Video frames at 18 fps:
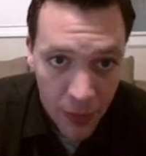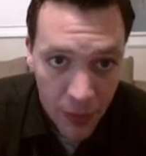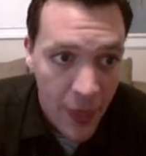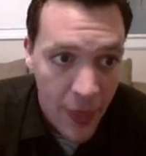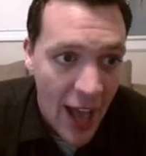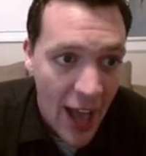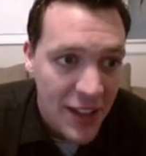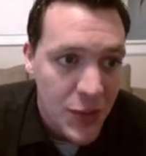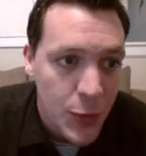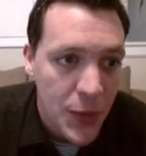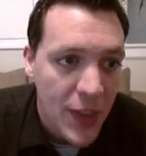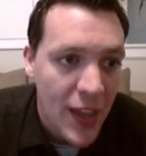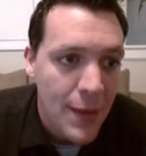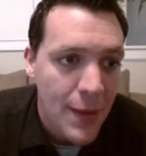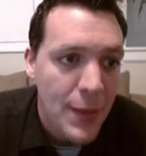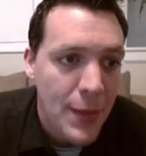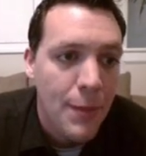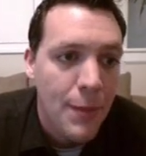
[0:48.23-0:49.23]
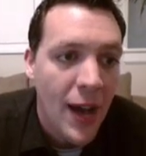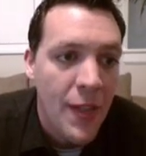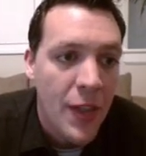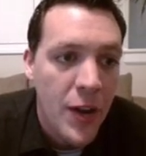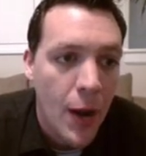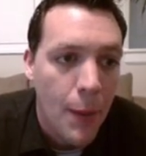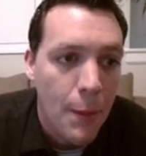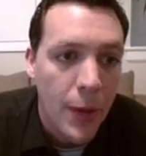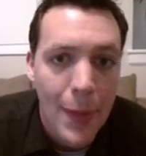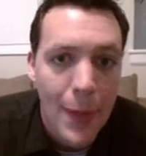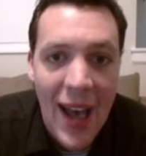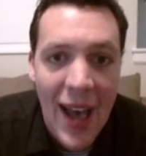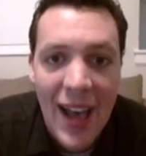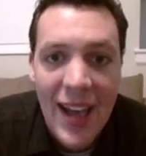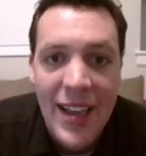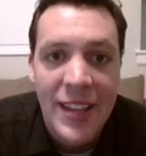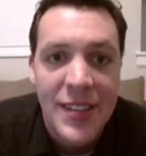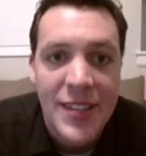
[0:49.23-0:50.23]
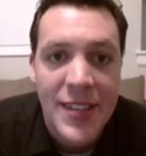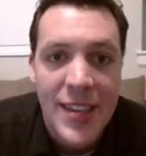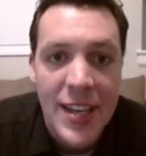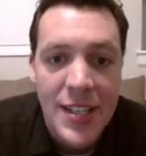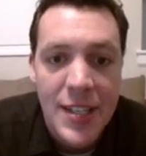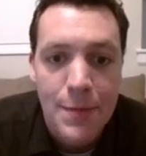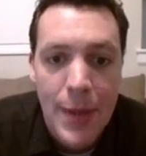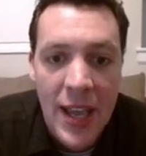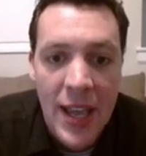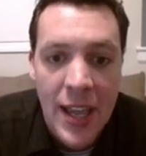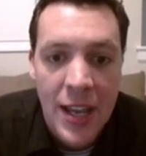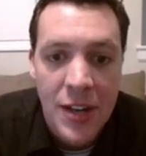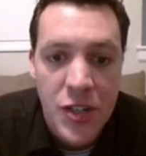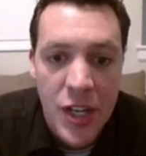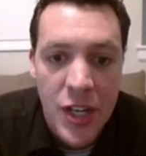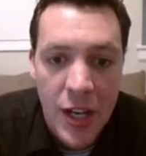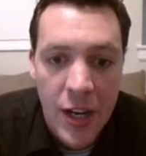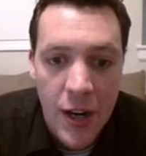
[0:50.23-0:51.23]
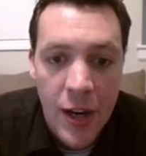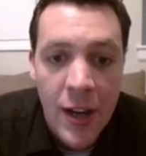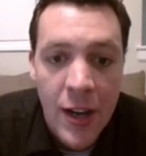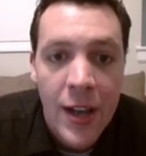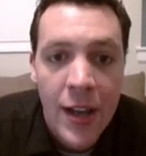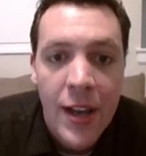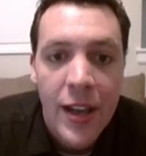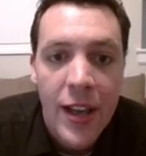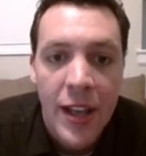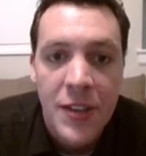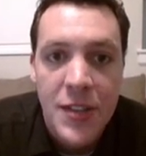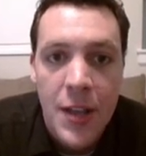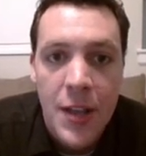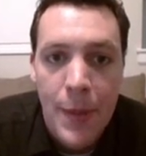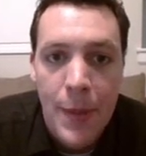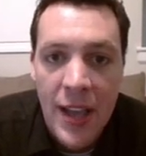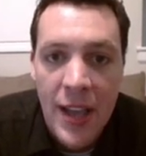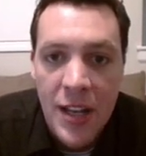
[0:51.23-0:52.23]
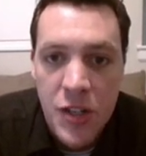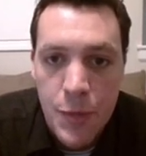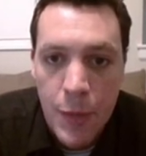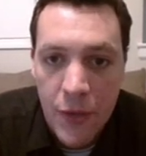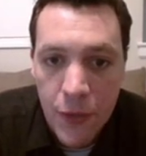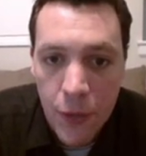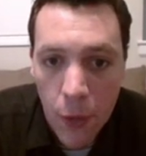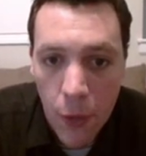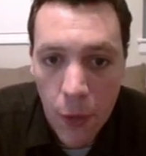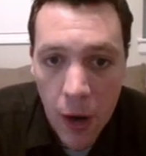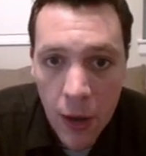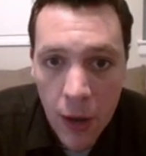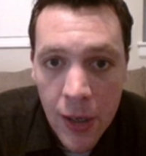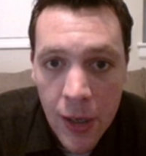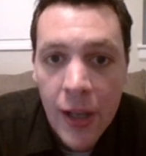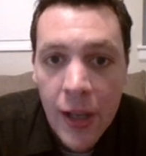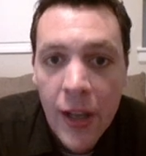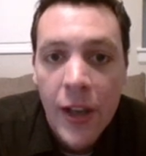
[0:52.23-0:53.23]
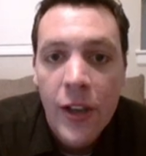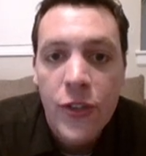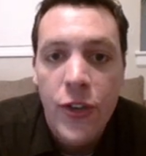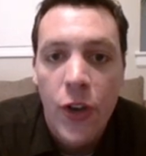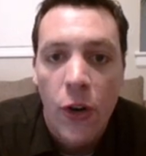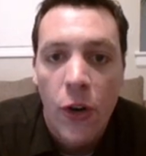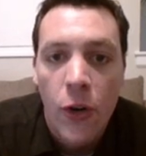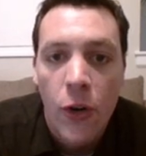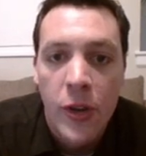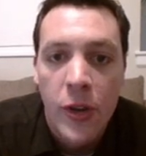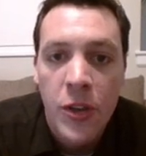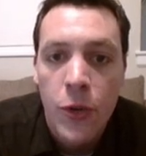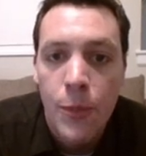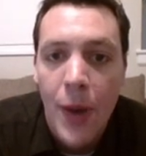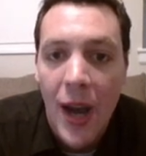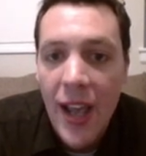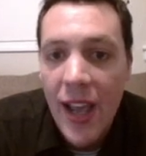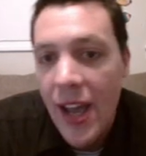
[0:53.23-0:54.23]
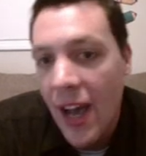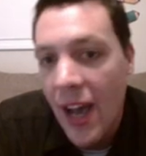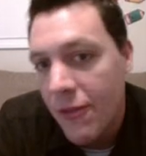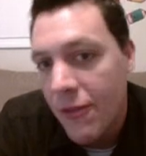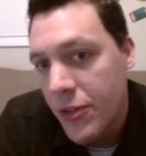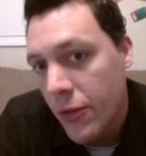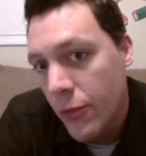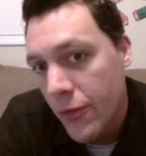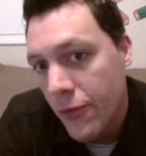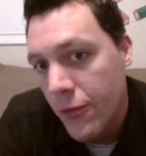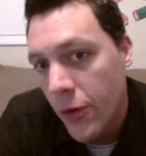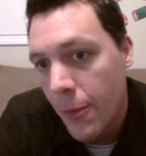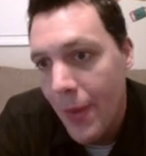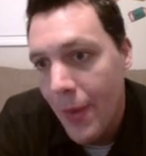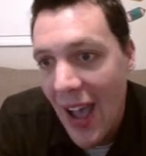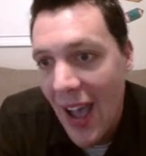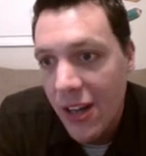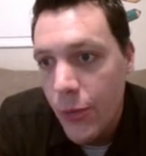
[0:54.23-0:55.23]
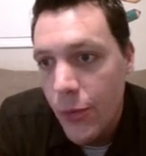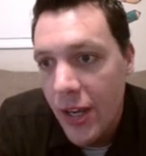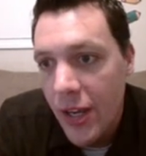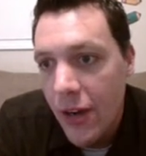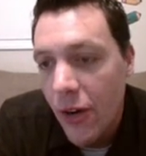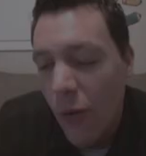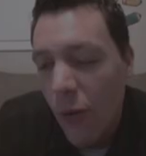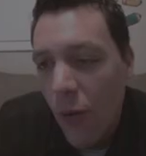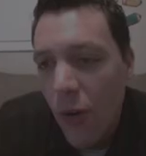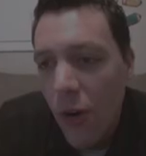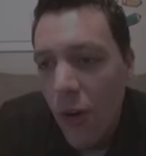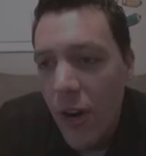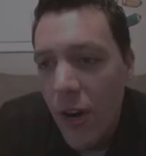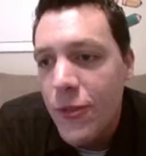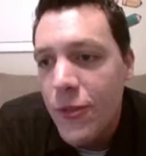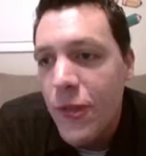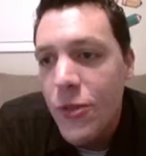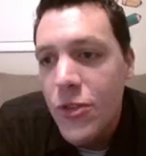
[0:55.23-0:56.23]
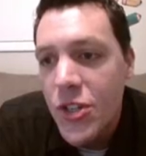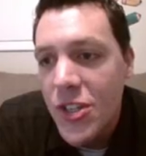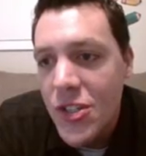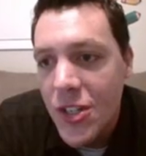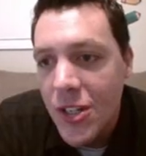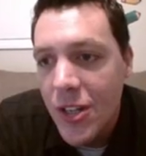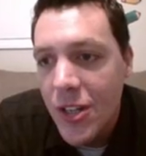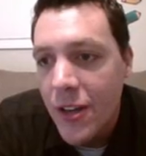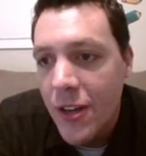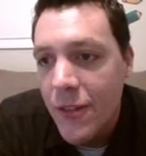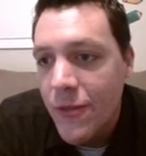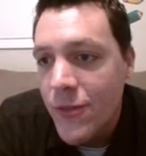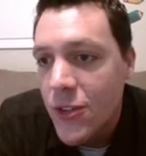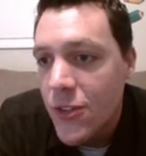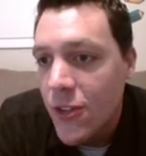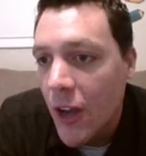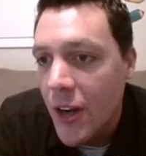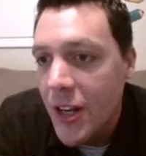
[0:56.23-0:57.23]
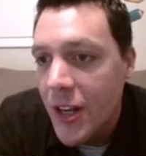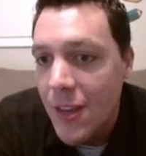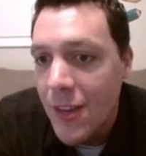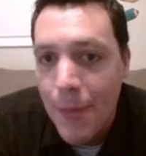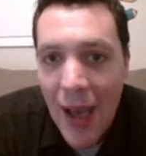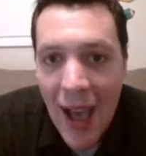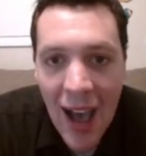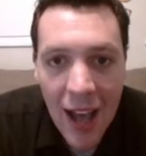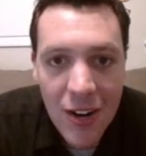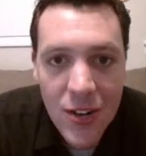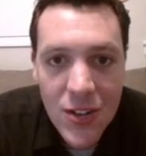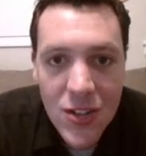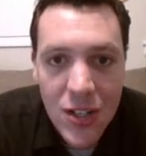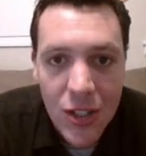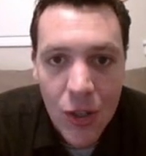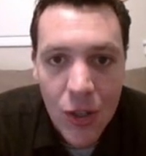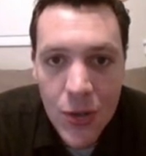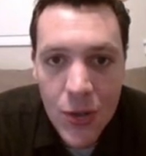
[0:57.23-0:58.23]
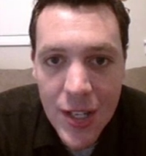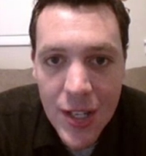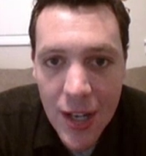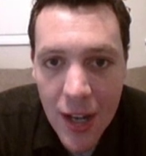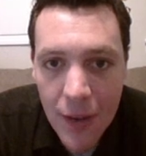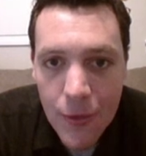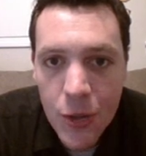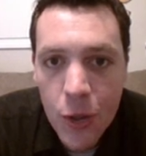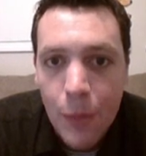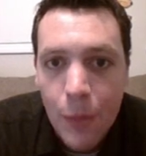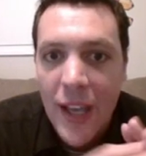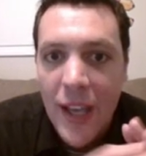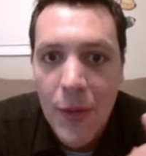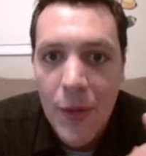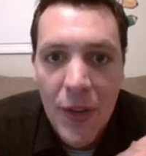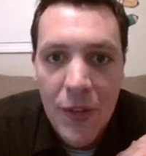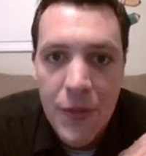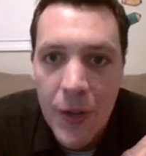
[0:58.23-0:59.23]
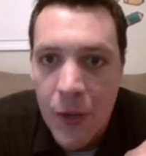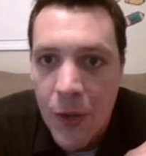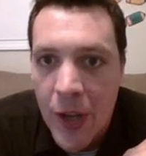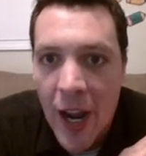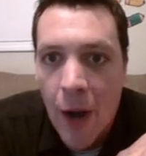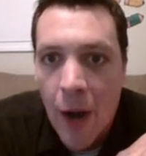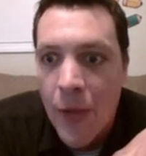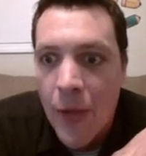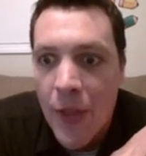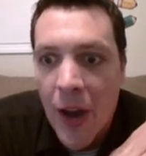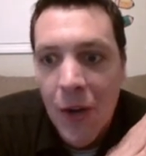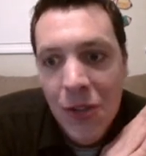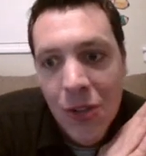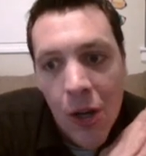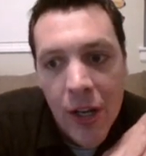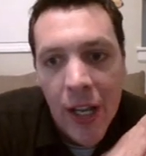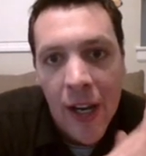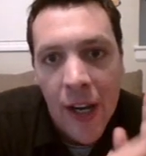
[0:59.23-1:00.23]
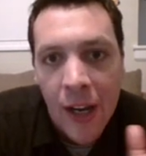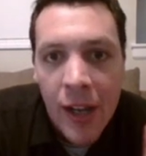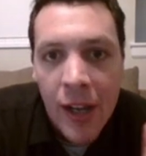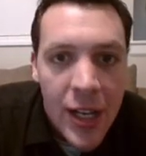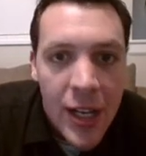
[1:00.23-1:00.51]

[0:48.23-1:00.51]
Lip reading: That's what they mean by the number mat. It's this page here. It's the page before. So you might have to refer back to it, or if you just study the patterns close enough, you'll be able to fill it out without looking.